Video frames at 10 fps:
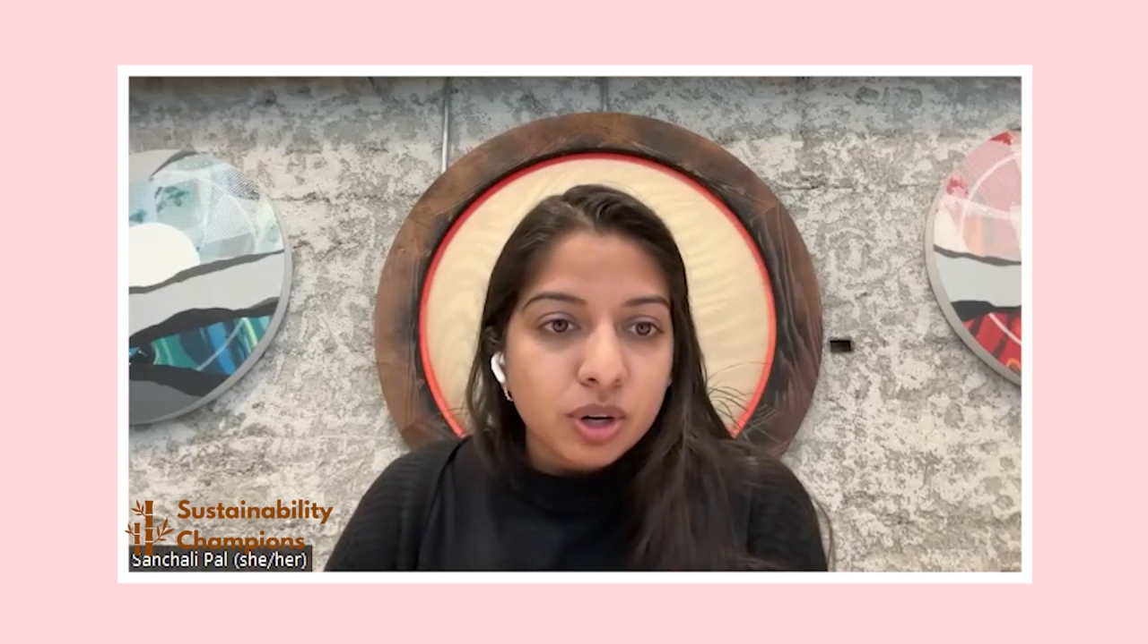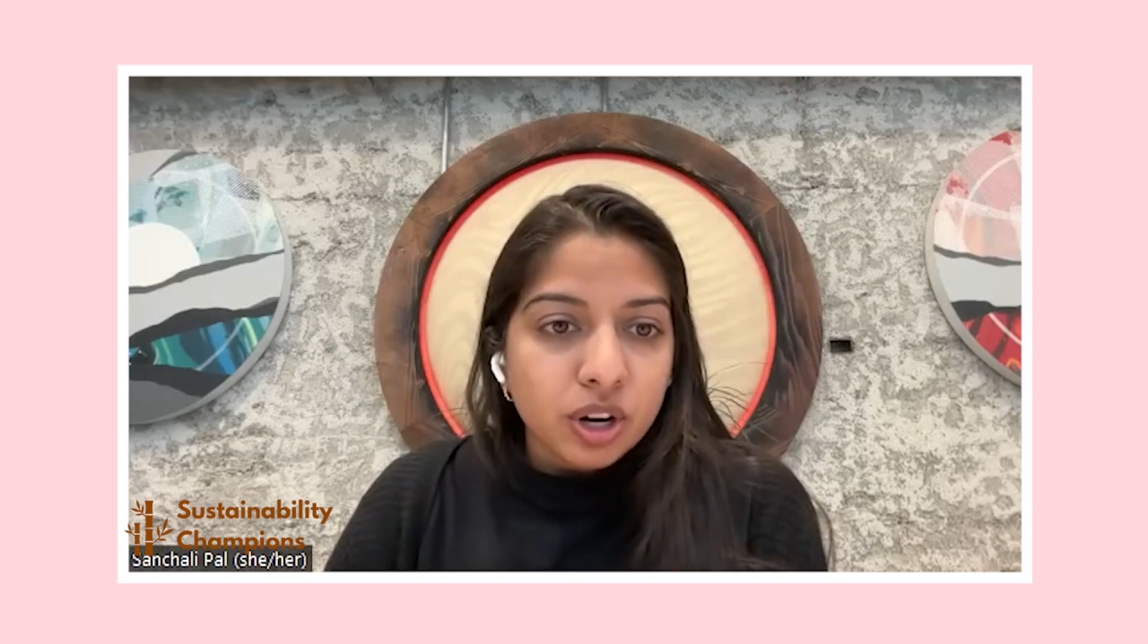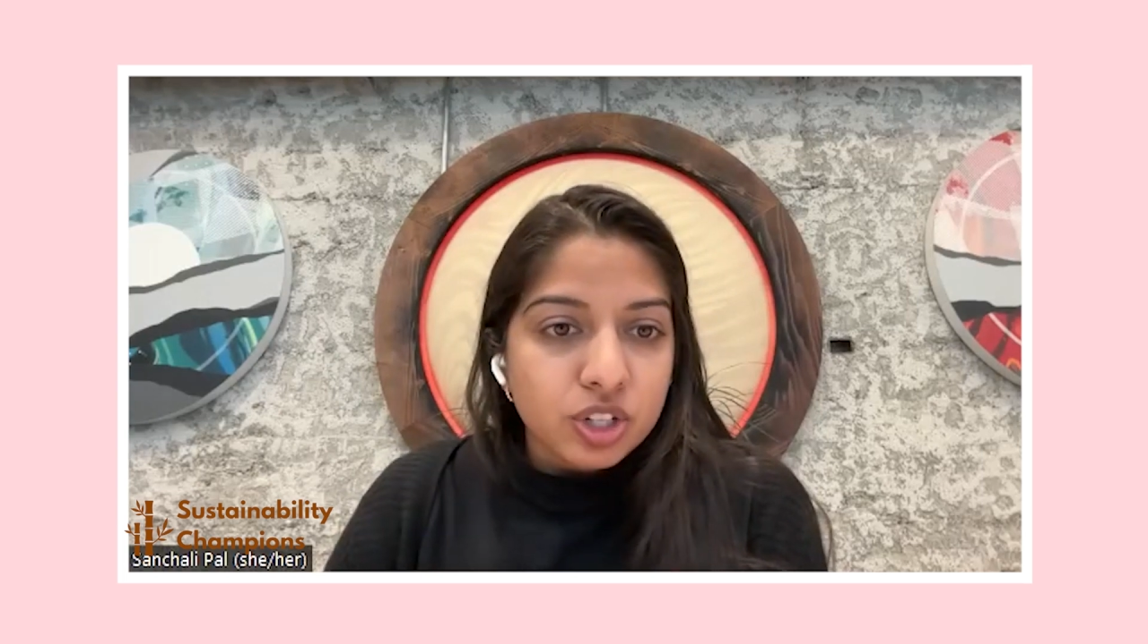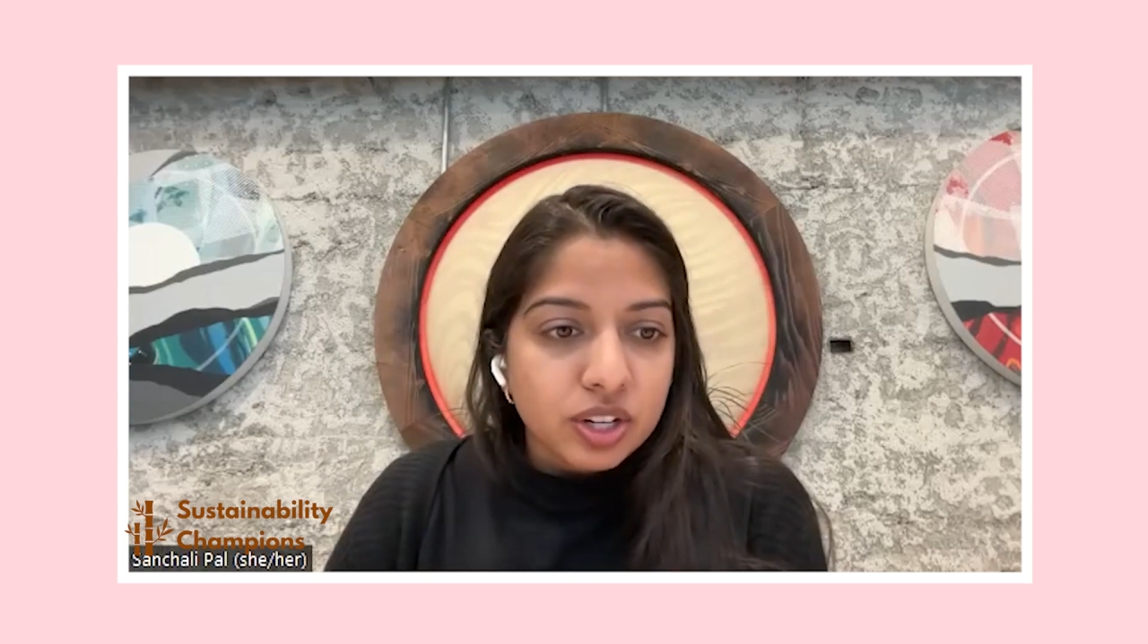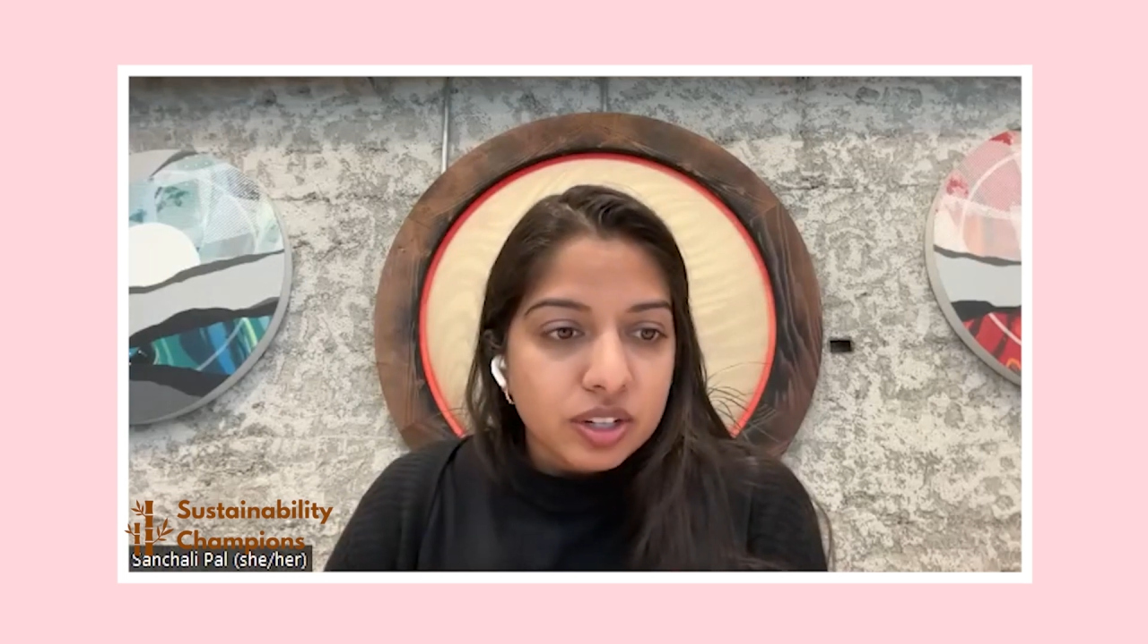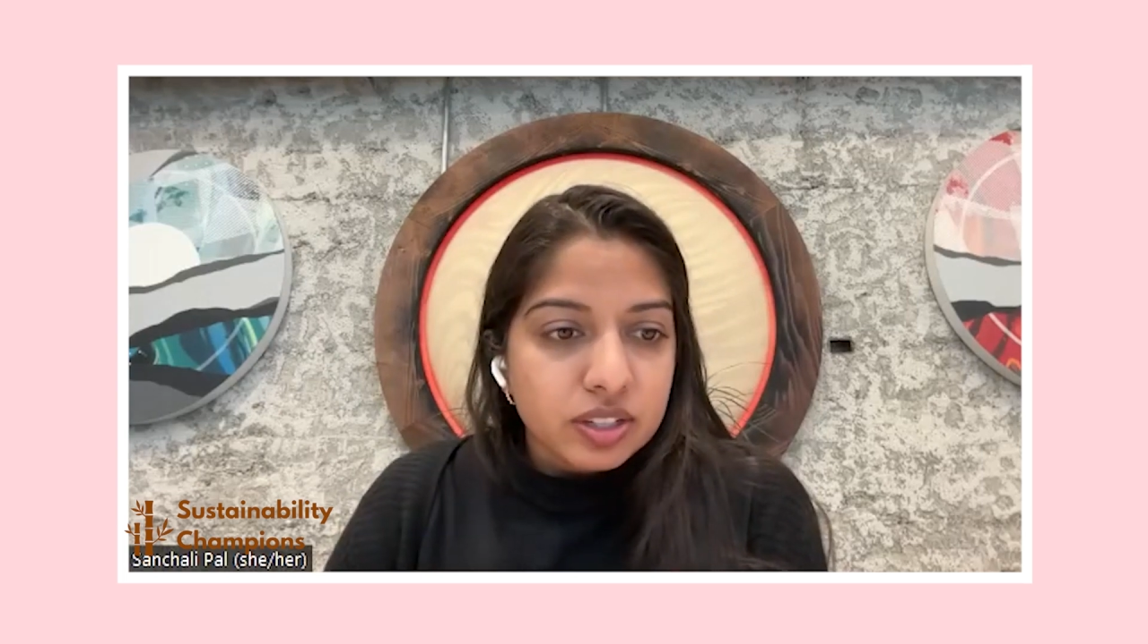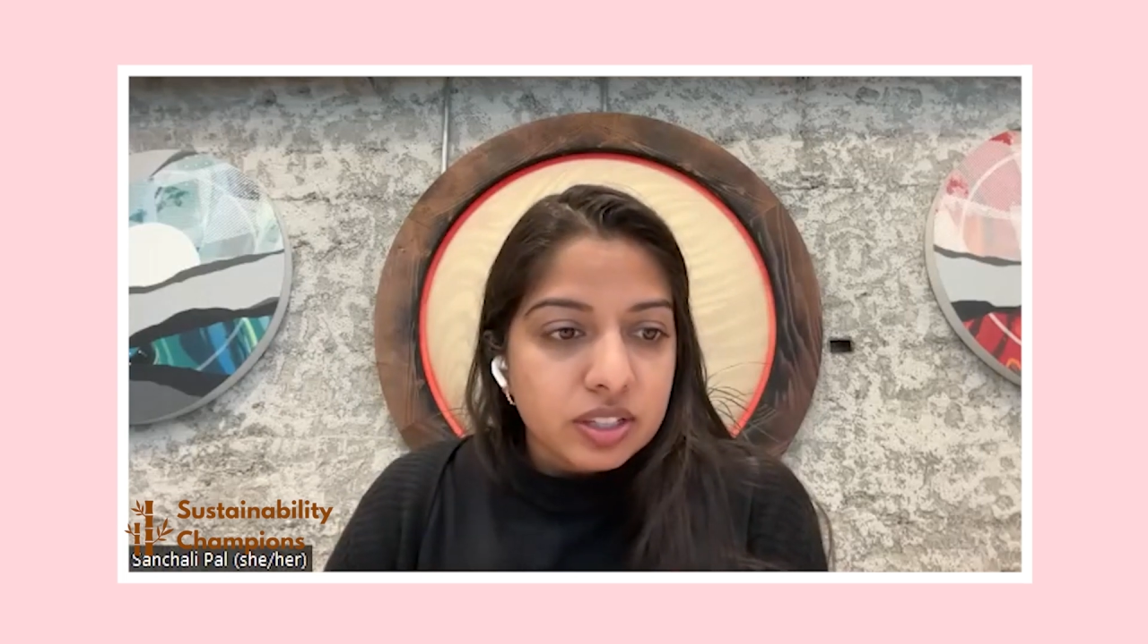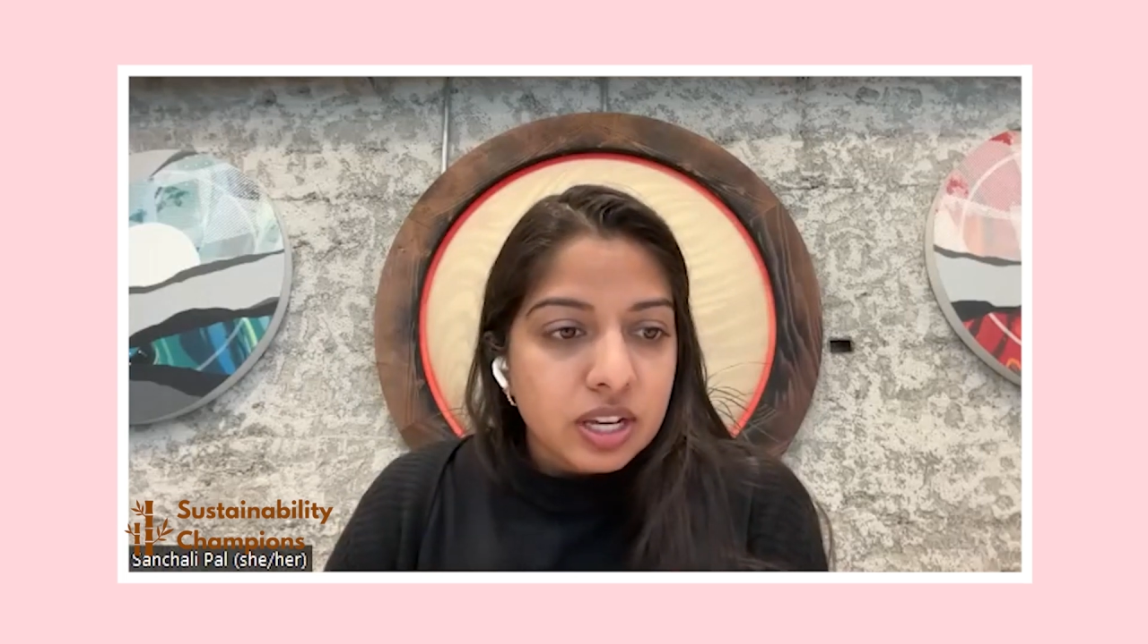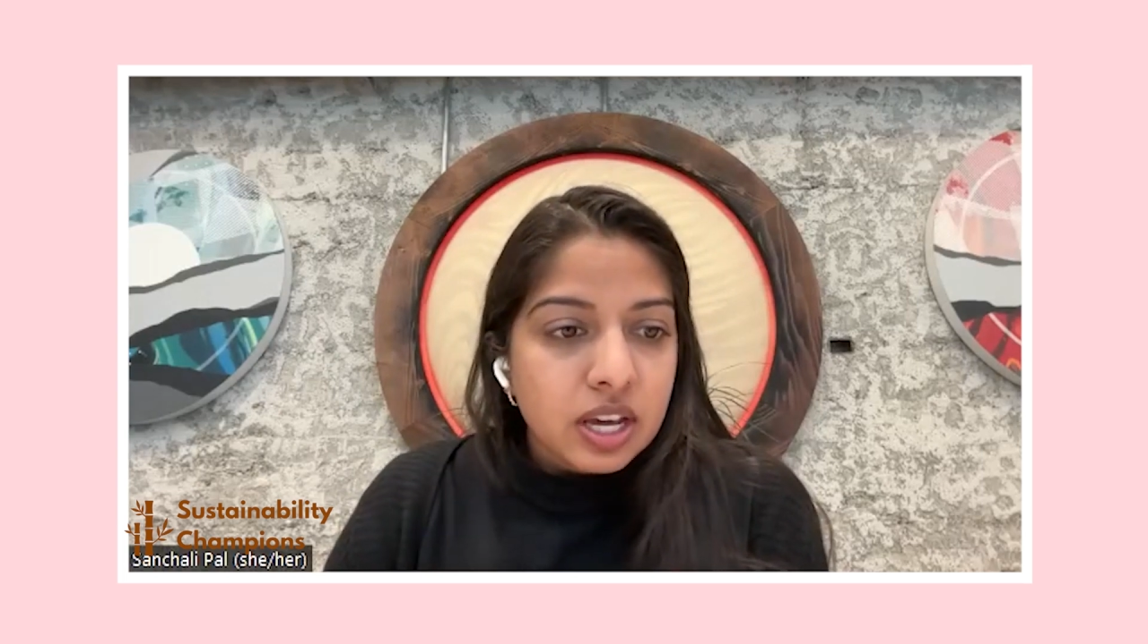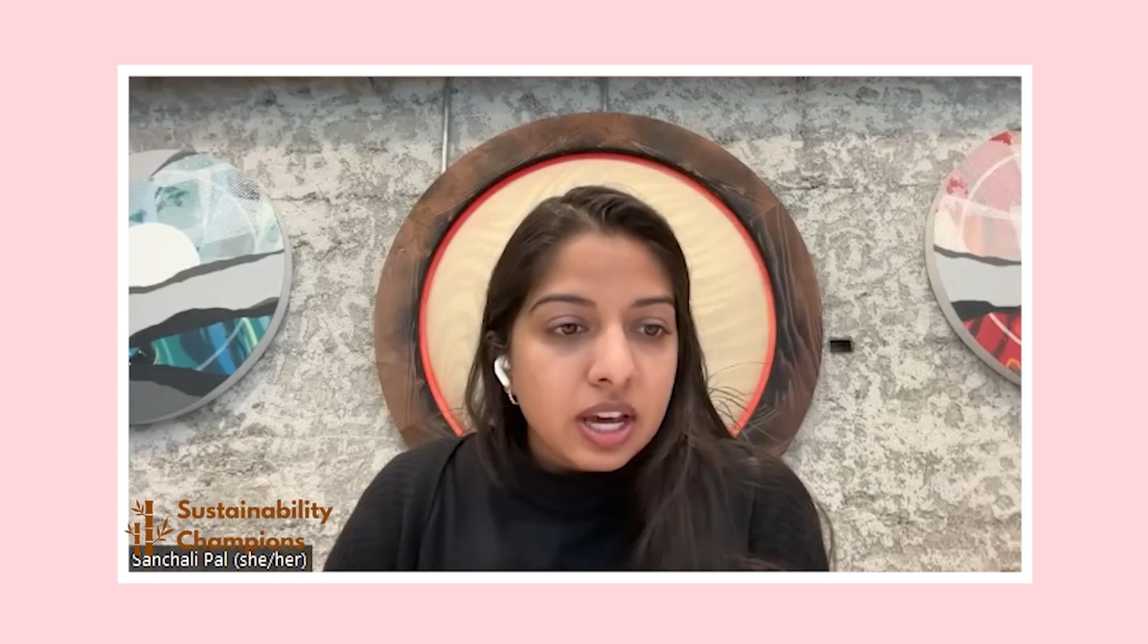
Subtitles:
projects